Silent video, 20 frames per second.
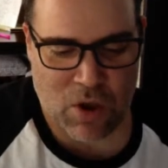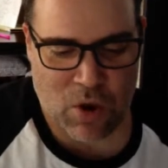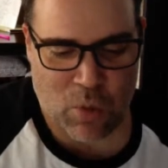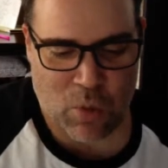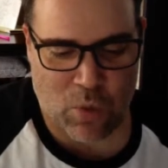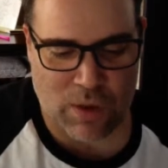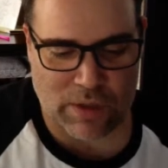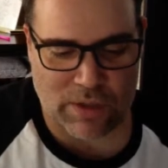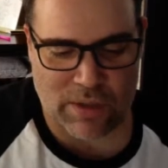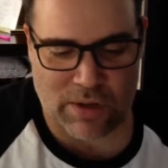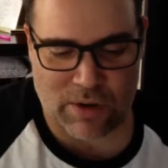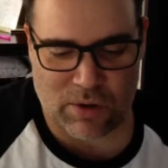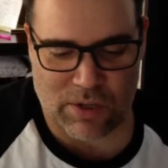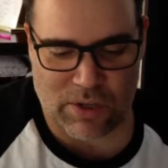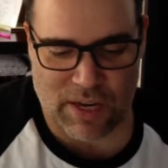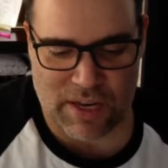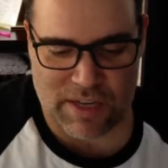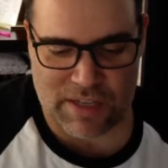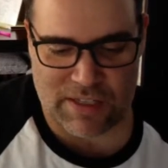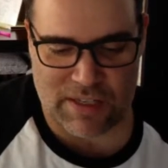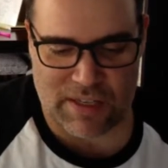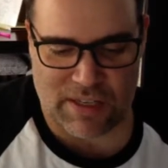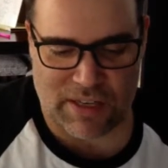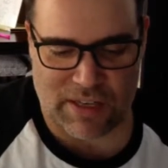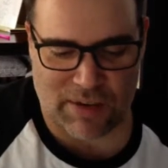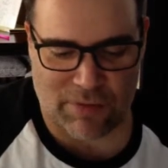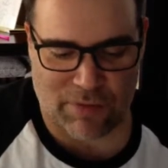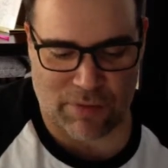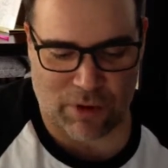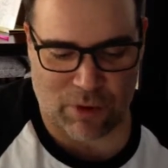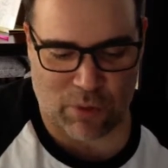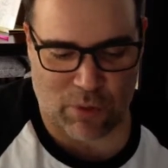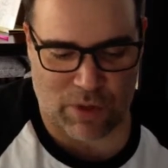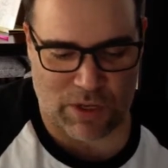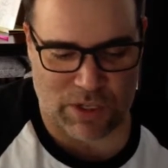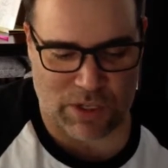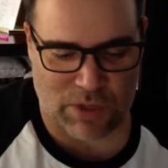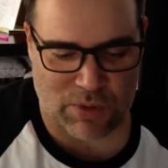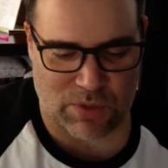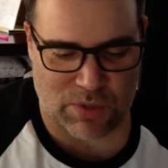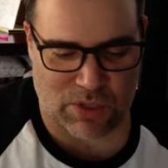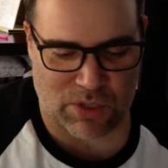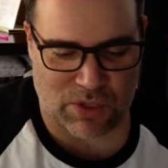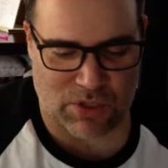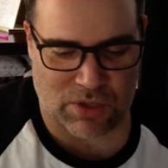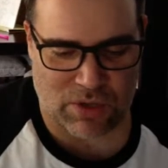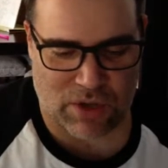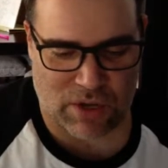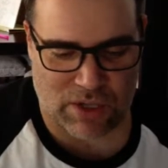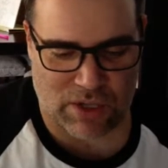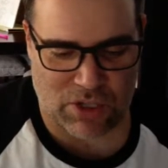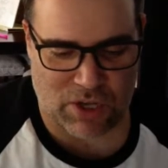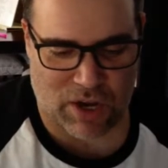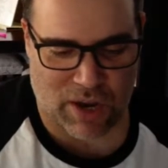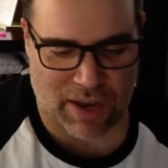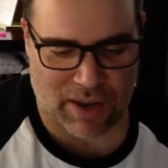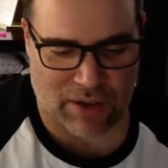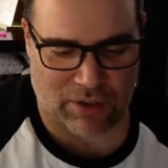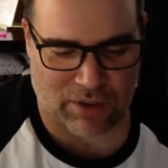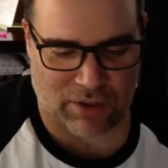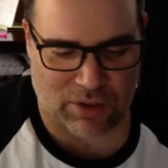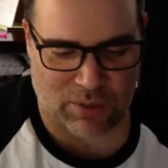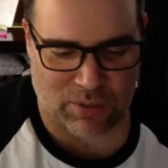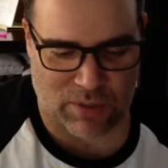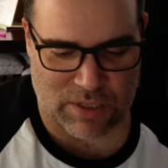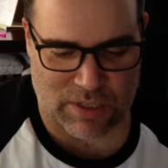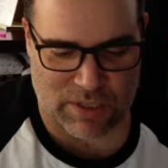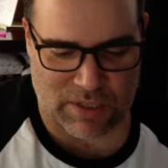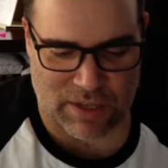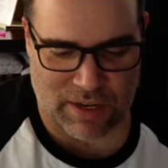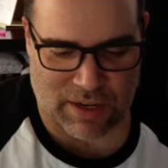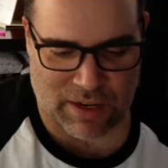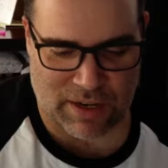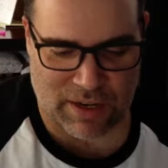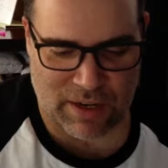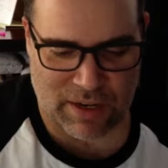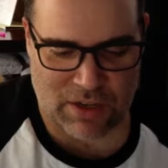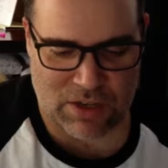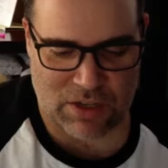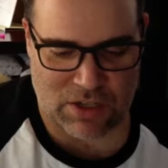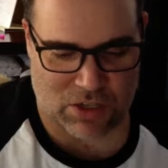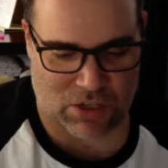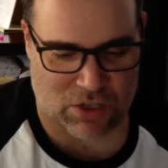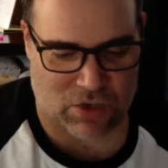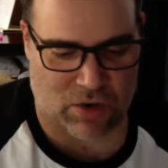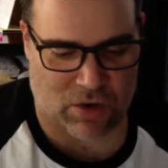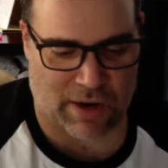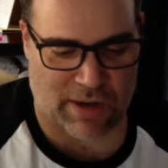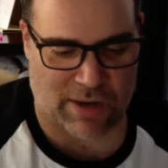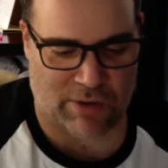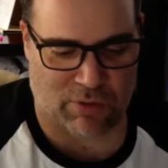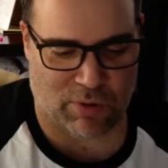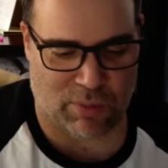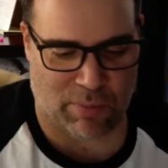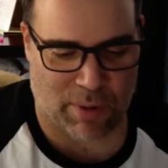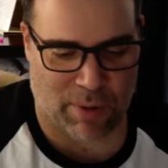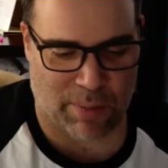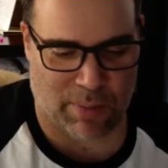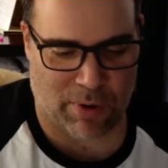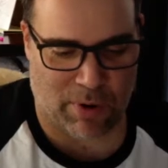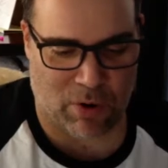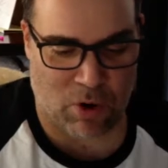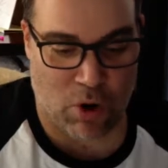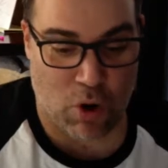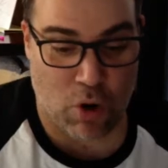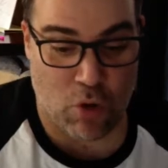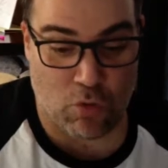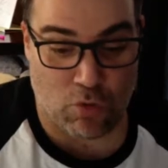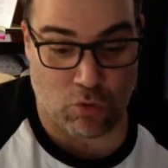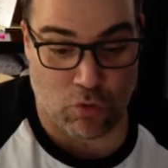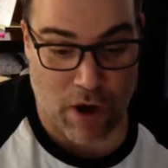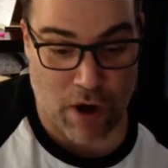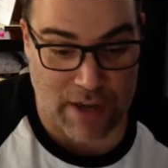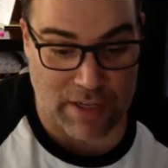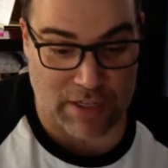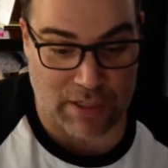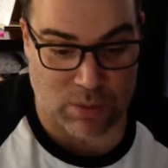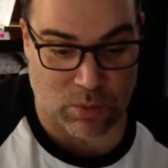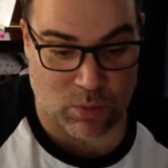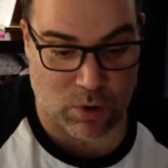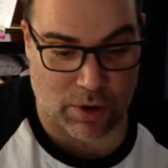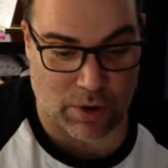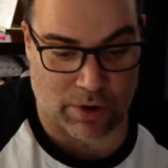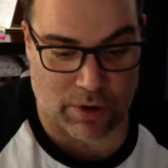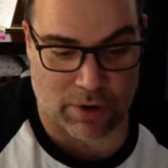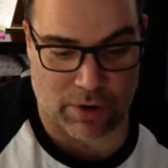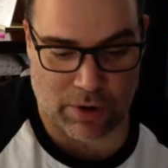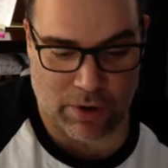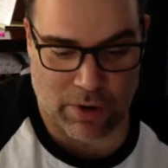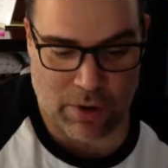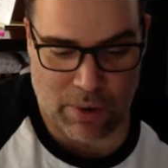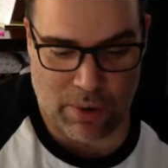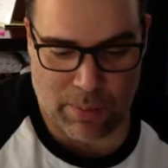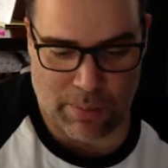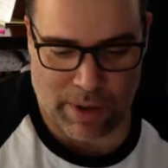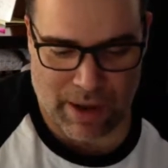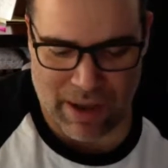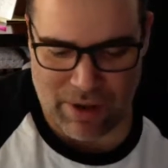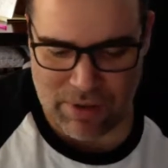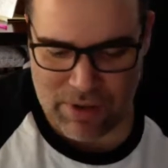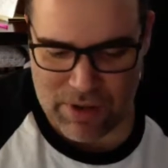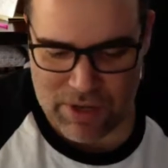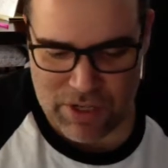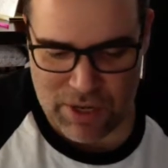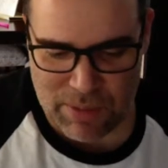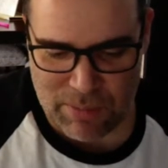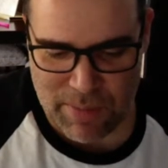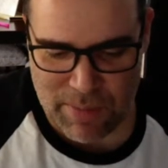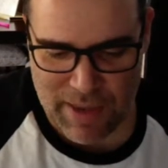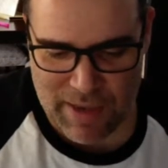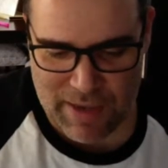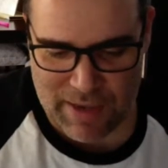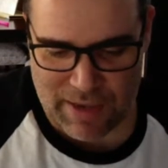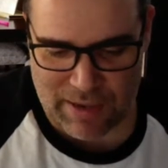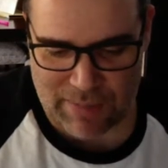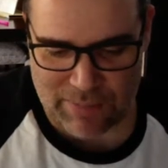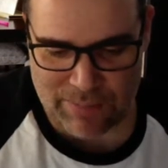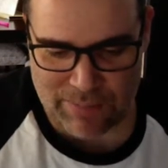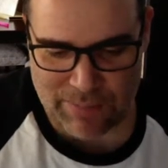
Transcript: What did Hortensia give her when she was a child and was sick? She tried to remember. Rice water. But how did she make it?